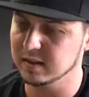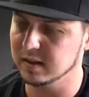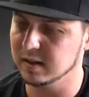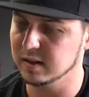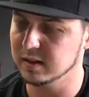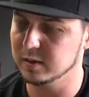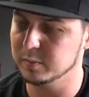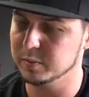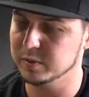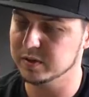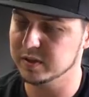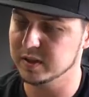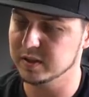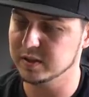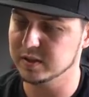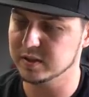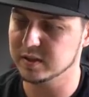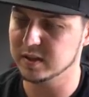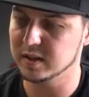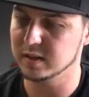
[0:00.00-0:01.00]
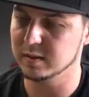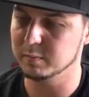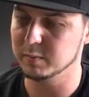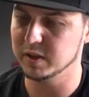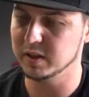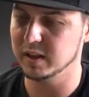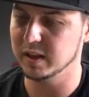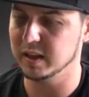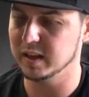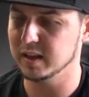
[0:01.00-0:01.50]
100% just gonna
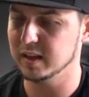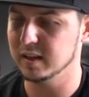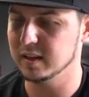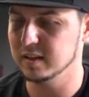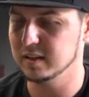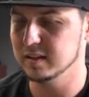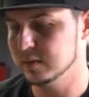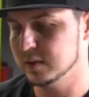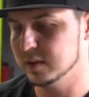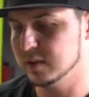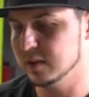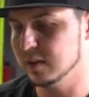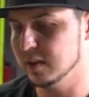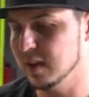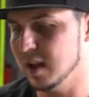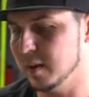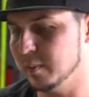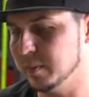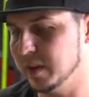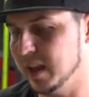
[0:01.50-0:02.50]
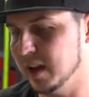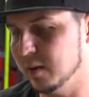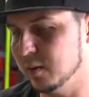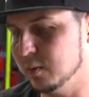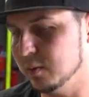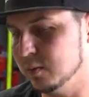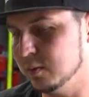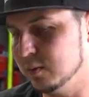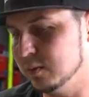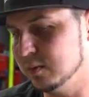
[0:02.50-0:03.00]
be like, lop that
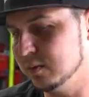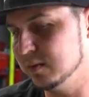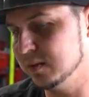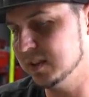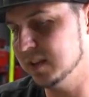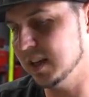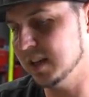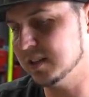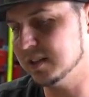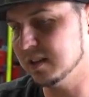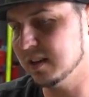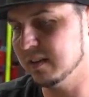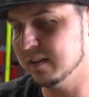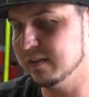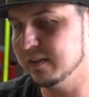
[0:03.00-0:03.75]
whole section off.